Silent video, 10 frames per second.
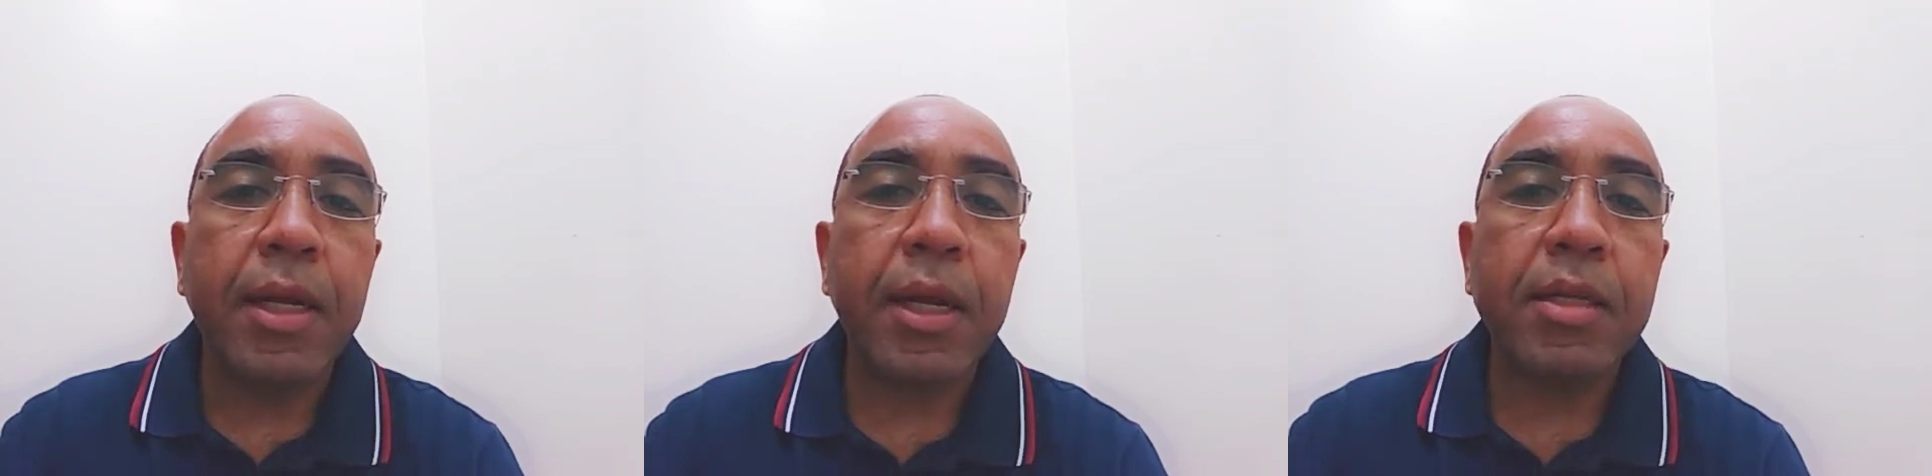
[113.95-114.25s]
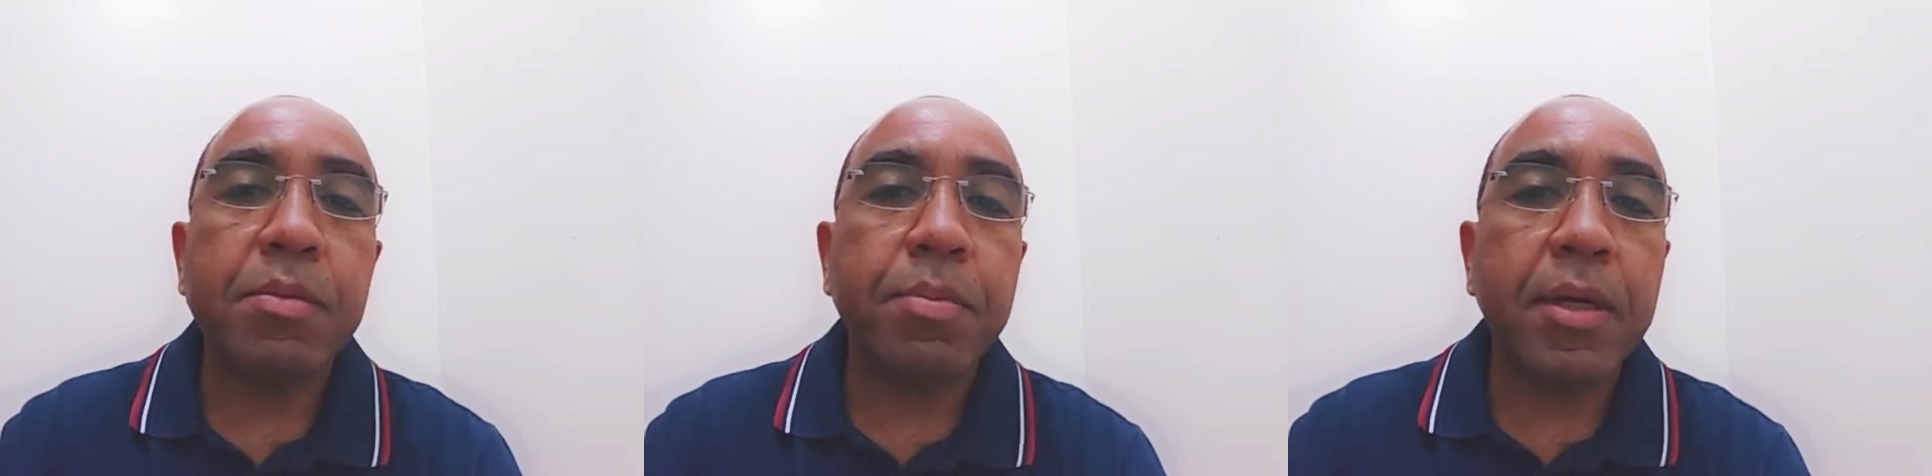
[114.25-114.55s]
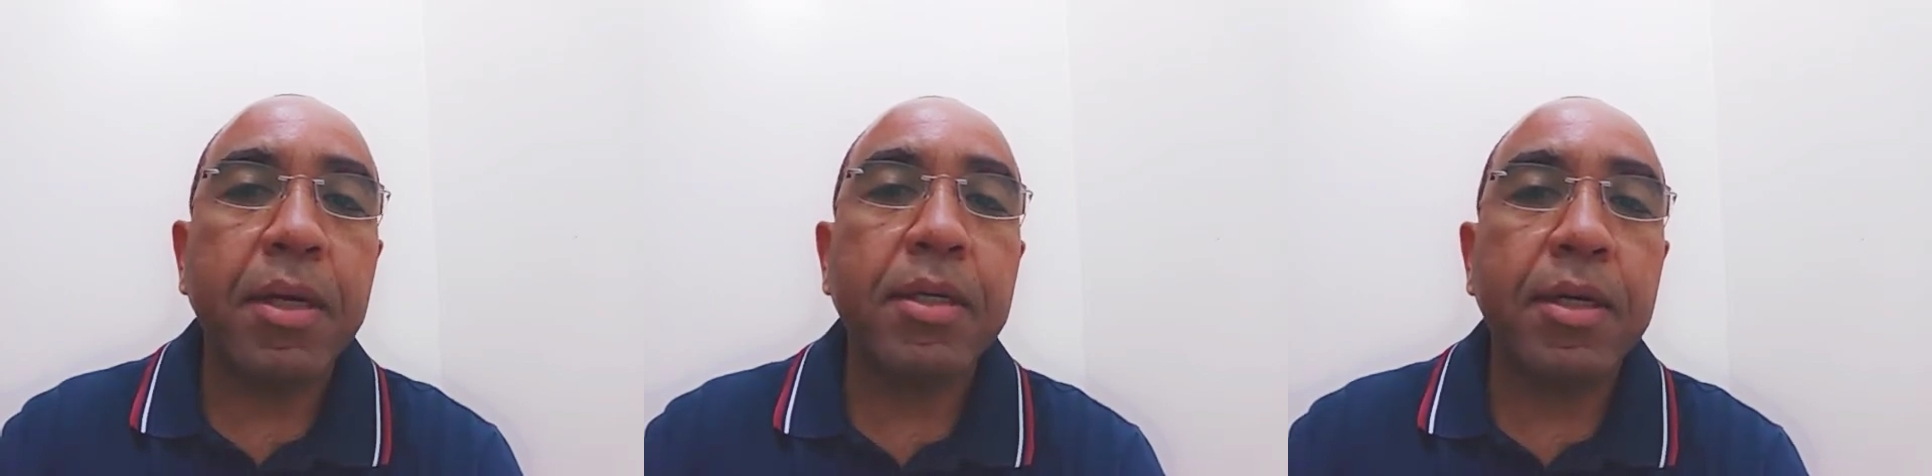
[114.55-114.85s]
as
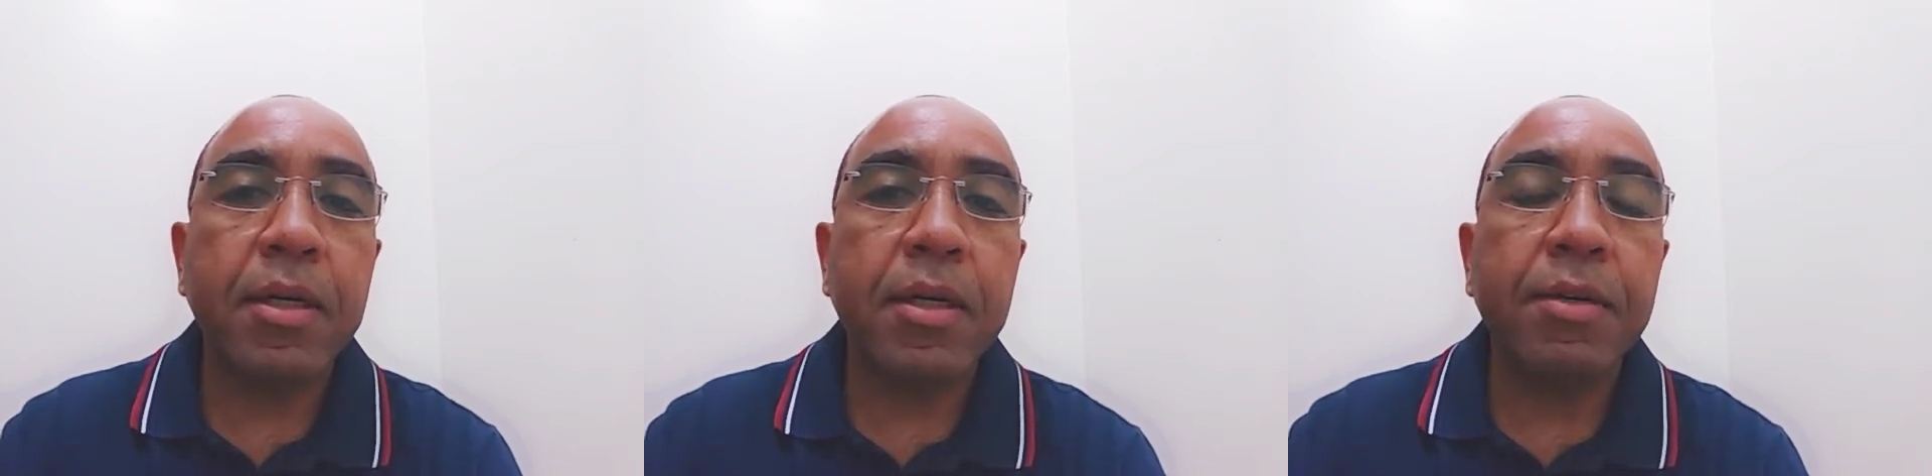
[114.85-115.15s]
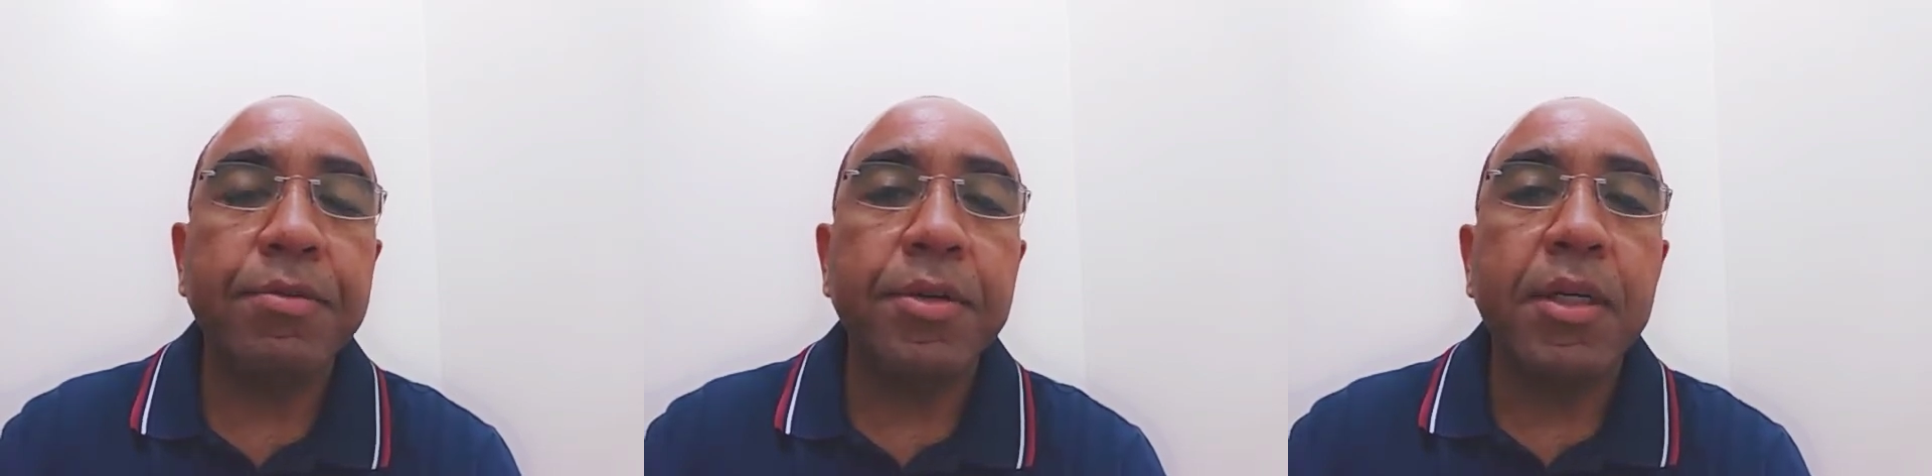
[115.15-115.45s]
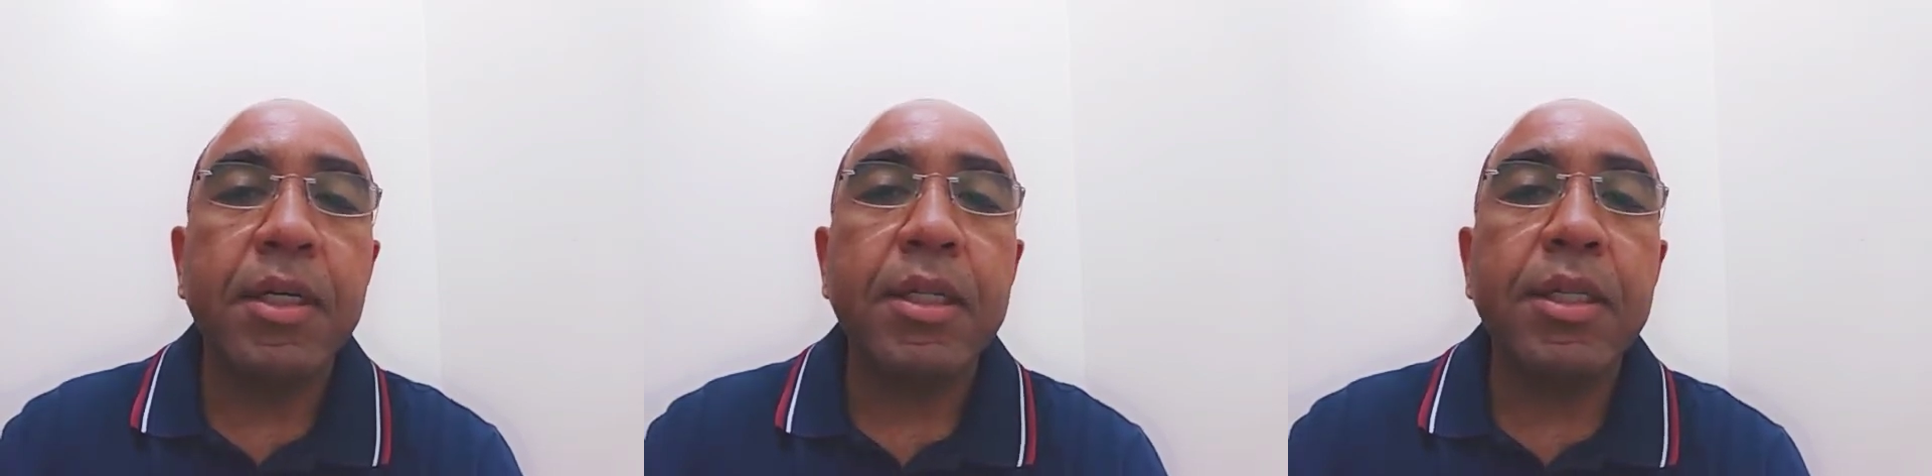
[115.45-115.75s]
part of
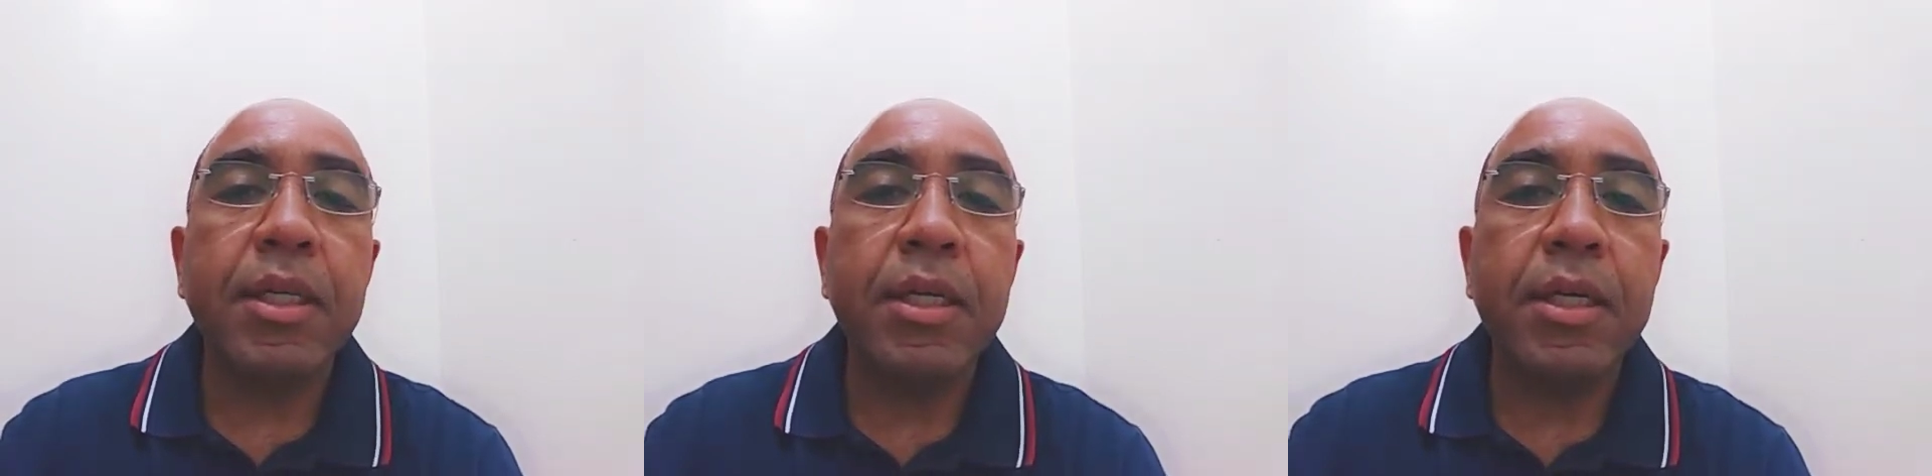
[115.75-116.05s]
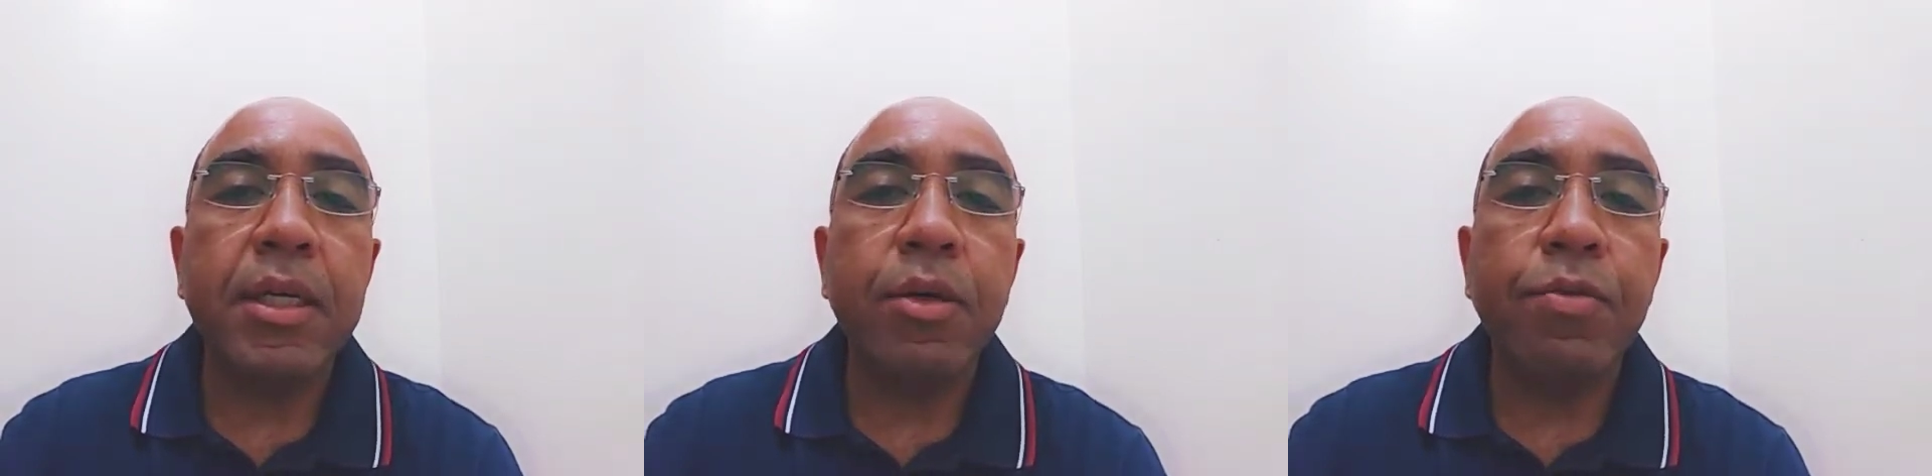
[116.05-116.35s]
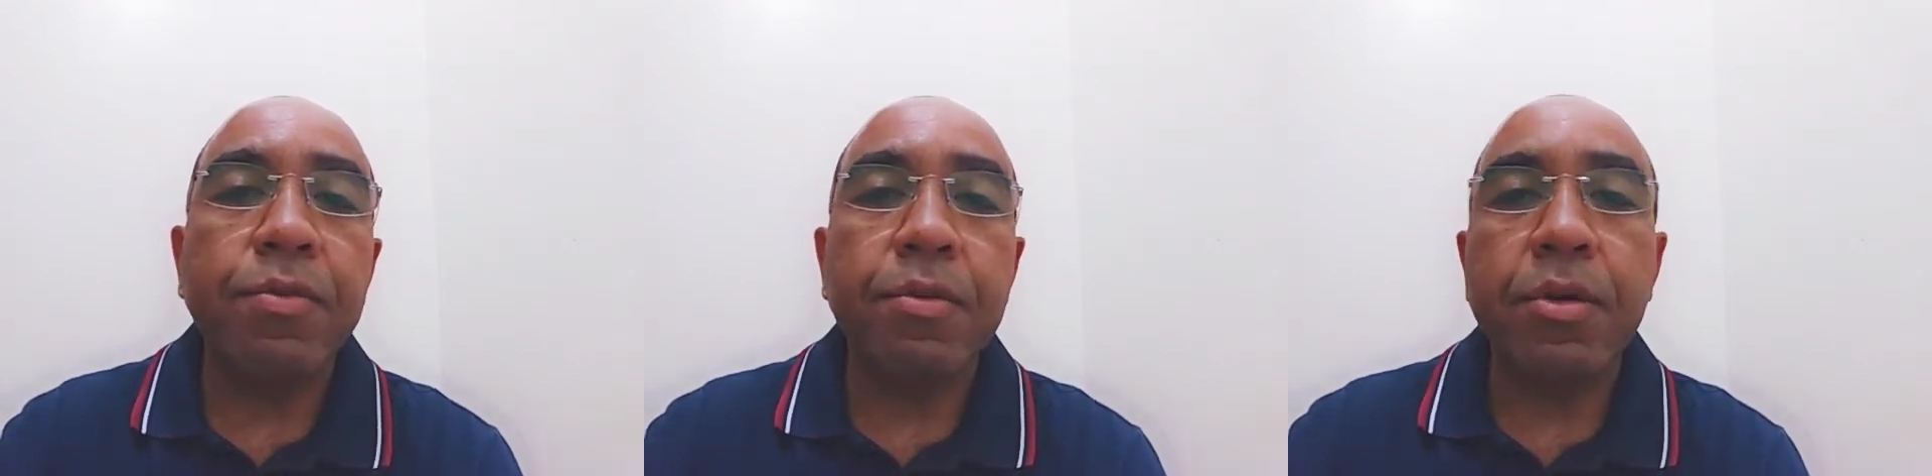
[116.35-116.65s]
the
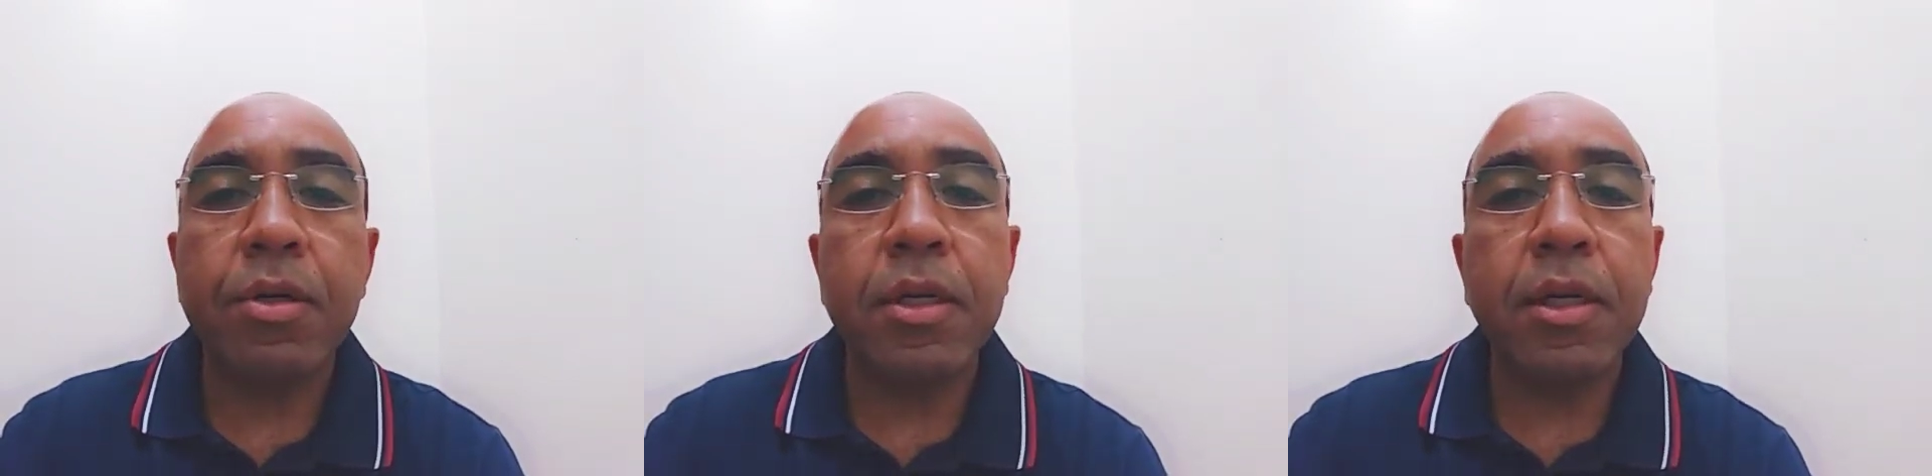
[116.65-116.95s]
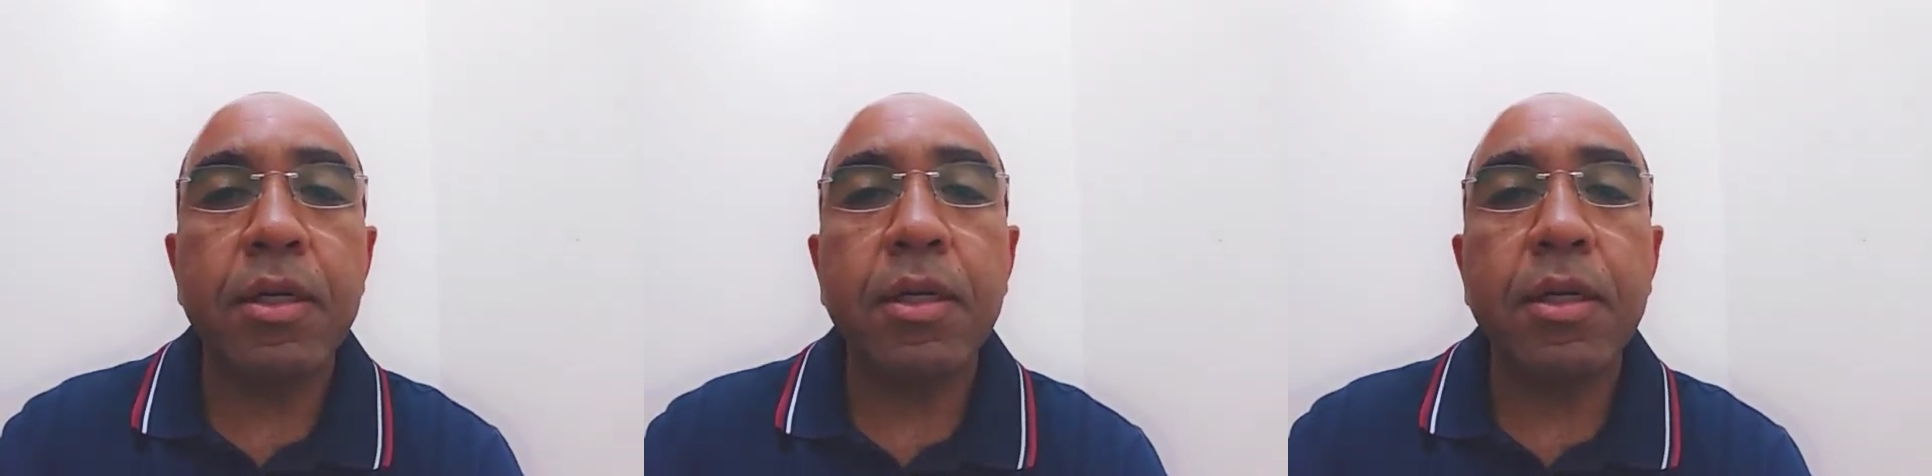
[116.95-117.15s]
overall